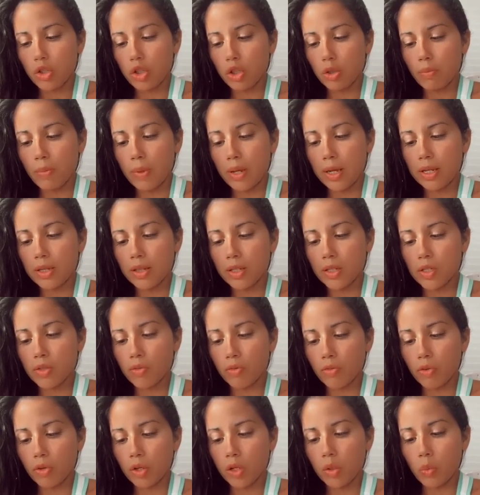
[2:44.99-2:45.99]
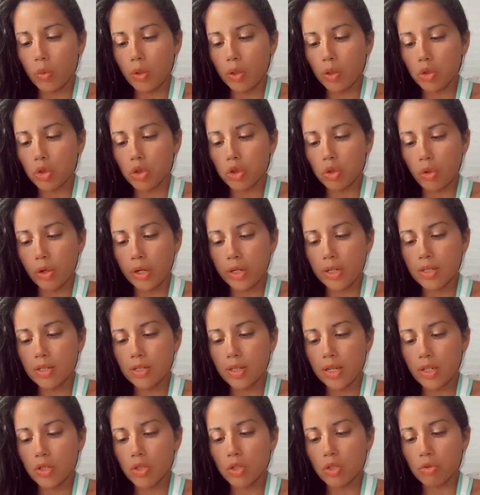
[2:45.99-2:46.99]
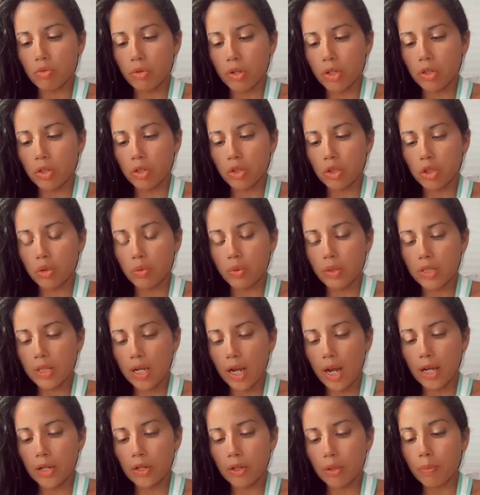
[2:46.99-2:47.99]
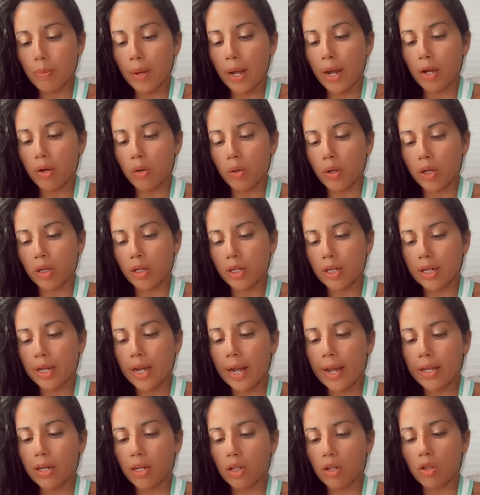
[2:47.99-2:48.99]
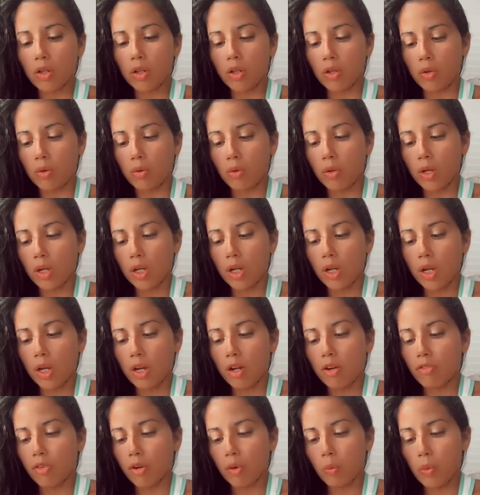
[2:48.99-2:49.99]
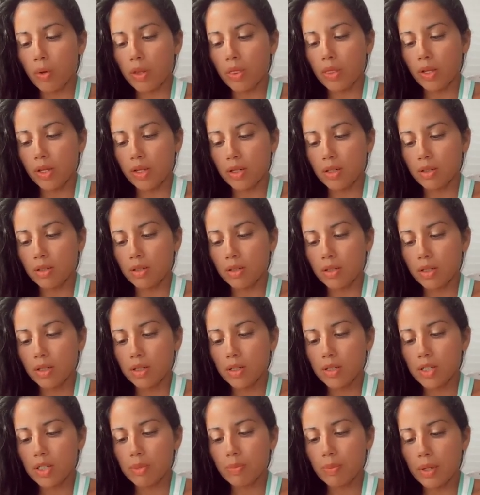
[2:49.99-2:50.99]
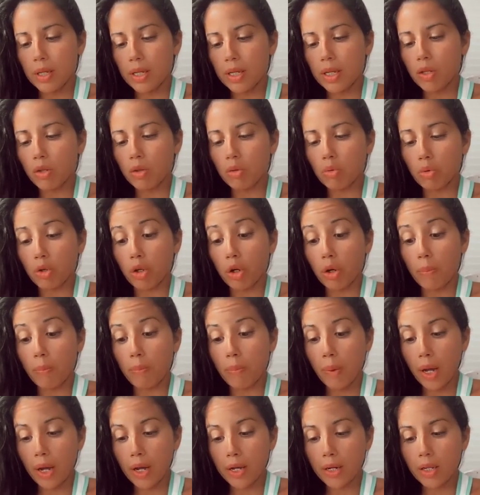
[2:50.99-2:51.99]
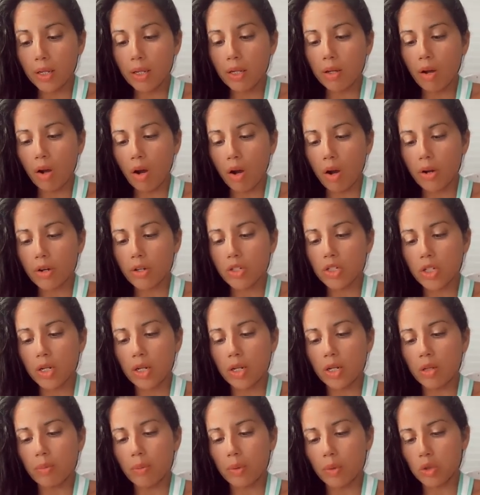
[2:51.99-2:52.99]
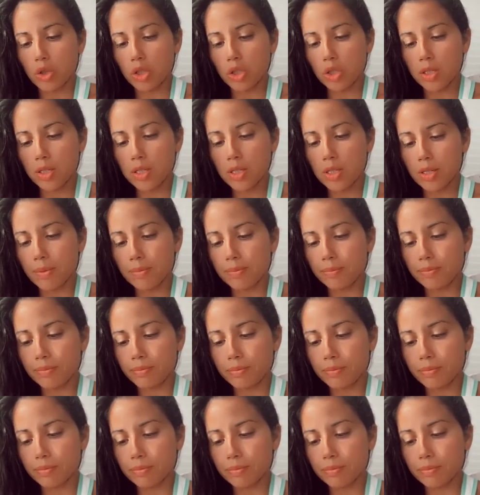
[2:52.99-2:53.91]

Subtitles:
to make this free will choice and surrender to its higher power, guiding you from within, speaking through your body, heart, and emotions.